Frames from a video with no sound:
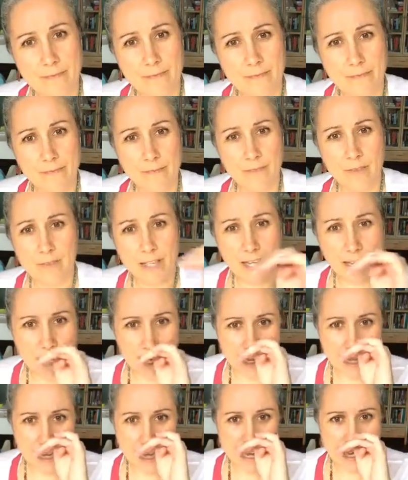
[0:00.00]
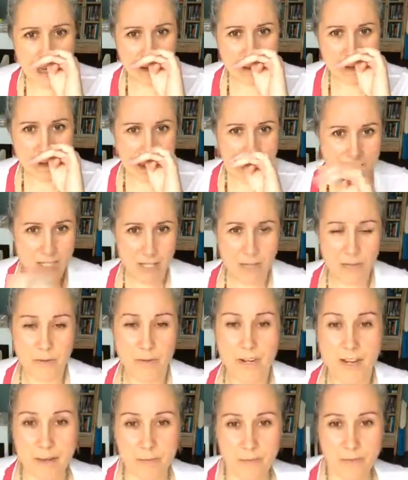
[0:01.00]
Okay, Amy, you are
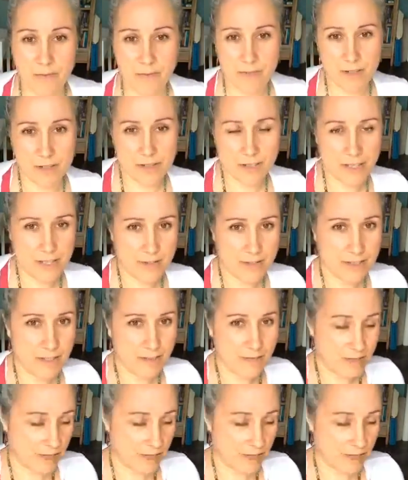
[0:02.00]
up first. You would love a